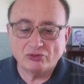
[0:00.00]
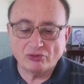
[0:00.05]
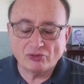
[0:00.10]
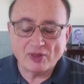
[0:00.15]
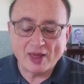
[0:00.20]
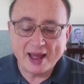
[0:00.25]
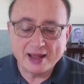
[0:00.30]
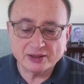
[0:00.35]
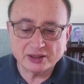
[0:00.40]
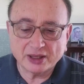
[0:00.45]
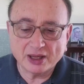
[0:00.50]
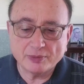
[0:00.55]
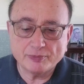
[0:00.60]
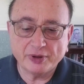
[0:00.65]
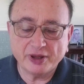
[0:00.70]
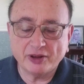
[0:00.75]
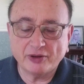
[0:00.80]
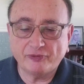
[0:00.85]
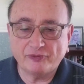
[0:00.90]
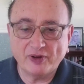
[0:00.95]
that can
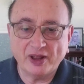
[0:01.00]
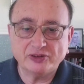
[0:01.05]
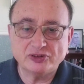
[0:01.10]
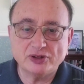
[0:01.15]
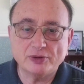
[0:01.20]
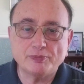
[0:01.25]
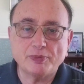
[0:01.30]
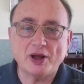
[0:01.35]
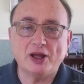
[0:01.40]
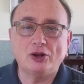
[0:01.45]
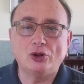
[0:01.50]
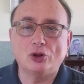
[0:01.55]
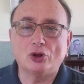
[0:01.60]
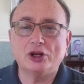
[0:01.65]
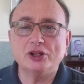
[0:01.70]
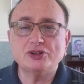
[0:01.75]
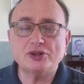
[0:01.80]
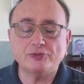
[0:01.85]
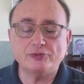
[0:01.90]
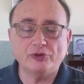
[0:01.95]
be affected by a lot
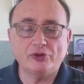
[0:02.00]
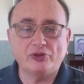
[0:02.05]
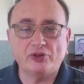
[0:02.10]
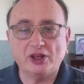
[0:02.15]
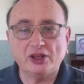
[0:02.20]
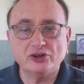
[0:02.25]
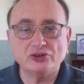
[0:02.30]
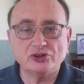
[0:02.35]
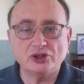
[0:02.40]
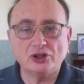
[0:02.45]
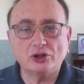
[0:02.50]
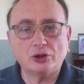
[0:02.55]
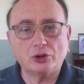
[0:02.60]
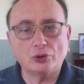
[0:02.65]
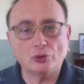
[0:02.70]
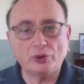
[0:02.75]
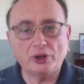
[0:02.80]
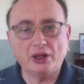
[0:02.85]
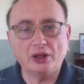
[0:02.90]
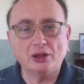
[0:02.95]
of different things,
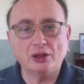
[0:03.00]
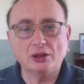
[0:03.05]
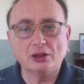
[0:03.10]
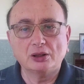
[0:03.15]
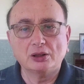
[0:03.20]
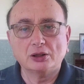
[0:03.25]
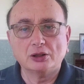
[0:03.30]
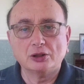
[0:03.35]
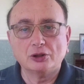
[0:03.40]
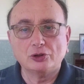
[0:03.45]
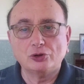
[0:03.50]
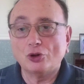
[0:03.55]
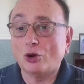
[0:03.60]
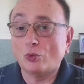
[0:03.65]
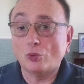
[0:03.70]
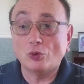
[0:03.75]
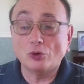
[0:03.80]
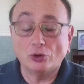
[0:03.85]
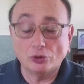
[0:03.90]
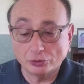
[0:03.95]
including not
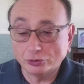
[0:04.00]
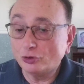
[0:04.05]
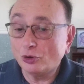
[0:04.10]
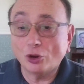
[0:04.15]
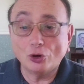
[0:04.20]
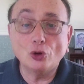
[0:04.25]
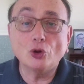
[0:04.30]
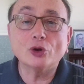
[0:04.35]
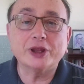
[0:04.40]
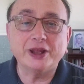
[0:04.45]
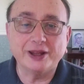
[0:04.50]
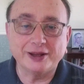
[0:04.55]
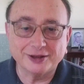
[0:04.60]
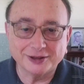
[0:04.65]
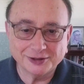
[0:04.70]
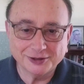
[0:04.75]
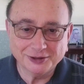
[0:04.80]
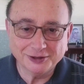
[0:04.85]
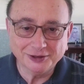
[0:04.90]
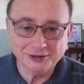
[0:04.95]
looking,
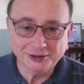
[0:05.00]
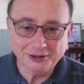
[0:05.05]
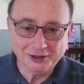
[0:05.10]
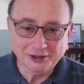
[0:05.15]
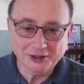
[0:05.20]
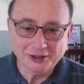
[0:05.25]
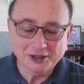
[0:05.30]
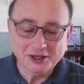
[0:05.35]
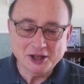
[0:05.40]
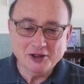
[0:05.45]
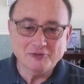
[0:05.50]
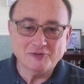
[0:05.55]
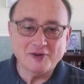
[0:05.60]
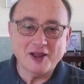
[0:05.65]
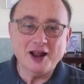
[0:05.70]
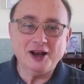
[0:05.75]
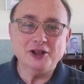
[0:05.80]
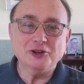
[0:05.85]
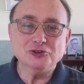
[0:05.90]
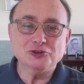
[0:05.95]

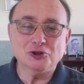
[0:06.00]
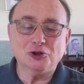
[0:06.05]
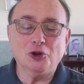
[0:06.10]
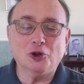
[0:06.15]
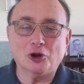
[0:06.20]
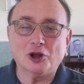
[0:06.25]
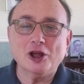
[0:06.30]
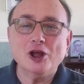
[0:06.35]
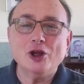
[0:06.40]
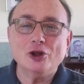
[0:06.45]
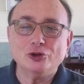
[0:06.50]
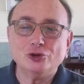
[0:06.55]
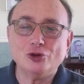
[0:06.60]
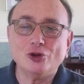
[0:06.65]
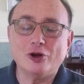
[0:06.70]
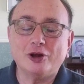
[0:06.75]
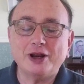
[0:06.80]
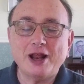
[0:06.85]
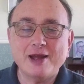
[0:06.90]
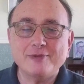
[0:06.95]
failing to look,
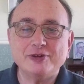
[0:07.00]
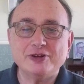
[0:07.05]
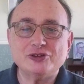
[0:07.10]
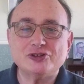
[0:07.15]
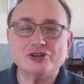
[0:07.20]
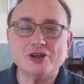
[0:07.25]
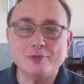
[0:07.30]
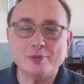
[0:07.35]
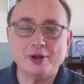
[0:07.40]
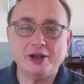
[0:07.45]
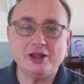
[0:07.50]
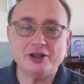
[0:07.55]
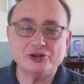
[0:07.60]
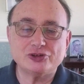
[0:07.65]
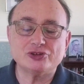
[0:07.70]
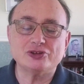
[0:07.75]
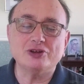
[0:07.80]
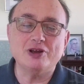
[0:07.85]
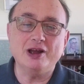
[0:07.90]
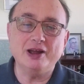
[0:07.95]
not having somebody
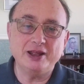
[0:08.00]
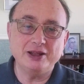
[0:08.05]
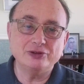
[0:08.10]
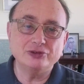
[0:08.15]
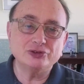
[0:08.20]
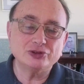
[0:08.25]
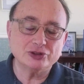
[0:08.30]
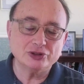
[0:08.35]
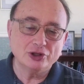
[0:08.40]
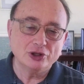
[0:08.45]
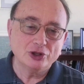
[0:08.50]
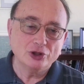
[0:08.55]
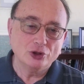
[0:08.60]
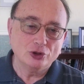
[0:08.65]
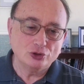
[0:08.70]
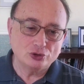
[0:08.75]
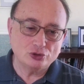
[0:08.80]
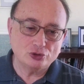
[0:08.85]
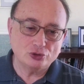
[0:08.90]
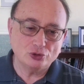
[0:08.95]
assigned
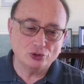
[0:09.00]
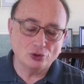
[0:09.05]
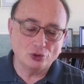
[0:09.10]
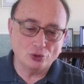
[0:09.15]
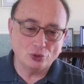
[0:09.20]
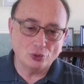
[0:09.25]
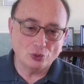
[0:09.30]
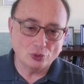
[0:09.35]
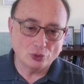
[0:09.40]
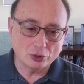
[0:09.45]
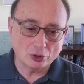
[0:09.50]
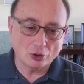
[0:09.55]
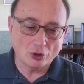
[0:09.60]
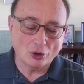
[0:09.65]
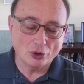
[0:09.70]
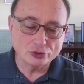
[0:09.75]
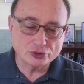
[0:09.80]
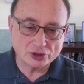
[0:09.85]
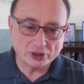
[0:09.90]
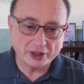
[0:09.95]
to
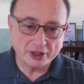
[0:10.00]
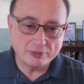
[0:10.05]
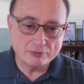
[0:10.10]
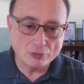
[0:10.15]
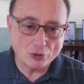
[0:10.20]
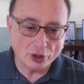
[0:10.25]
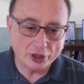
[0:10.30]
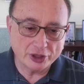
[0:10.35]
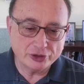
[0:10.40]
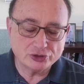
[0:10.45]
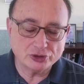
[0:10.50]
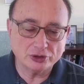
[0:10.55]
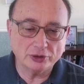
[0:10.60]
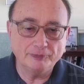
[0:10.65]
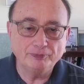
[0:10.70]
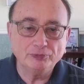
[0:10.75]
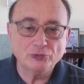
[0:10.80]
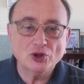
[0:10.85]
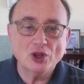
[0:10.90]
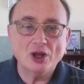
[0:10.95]
constantly monitor
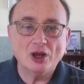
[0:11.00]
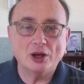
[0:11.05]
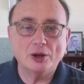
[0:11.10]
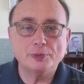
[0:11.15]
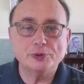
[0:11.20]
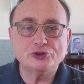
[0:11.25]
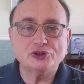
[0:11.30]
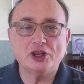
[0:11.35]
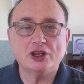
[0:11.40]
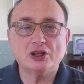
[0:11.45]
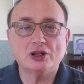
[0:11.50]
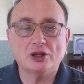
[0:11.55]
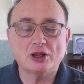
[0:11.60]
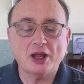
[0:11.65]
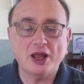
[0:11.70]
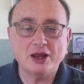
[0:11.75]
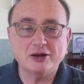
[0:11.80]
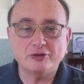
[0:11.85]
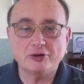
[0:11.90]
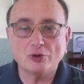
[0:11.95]
a particular
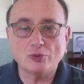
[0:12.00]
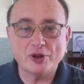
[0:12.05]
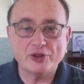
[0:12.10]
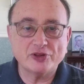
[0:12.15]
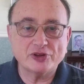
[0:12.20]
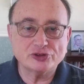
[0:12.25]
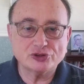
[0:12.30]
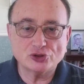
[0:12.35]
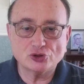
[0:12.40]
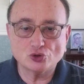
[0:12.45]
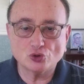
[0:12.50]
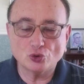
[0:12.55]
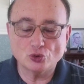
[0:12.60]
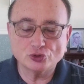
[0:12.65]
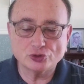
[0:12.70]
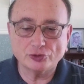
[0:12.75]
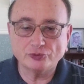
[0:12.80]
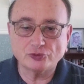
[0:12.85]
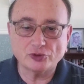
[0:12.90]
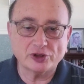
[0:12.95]
area where there's a source
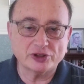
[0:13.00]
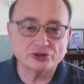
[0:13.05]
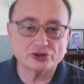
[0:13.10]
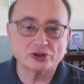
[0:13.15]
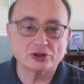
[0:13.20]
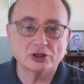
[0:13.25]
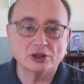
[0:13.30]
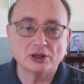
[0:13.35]
of risk.